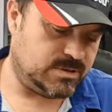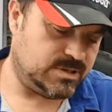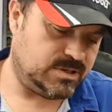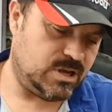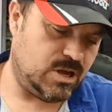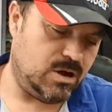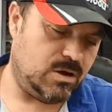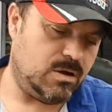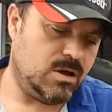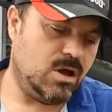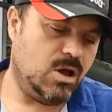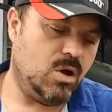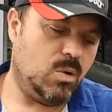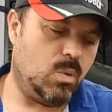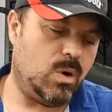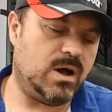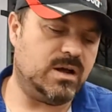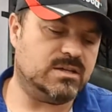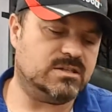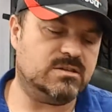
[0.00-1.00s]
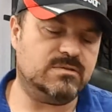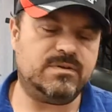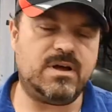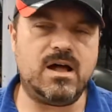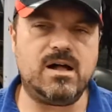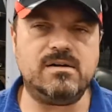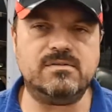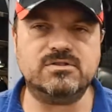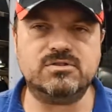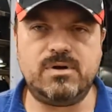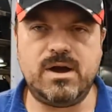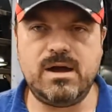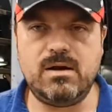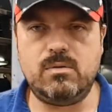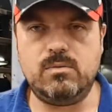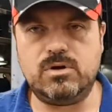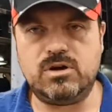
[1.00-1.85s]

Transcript: So whilst the valves are out,